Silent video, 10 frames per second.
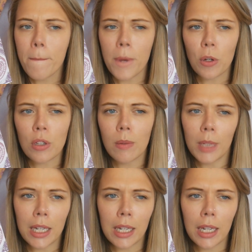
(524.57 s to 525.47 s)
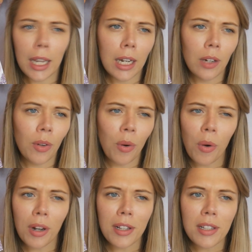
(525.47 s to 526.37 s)
possibly in
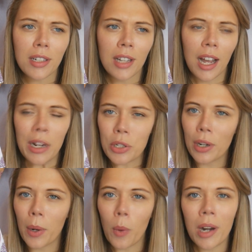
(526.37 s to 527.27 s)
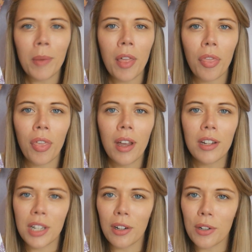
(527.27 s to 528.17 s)
August and do like one a month
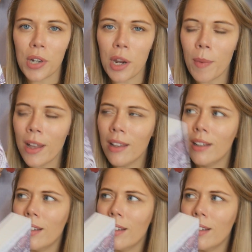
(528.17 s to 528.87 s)
until October.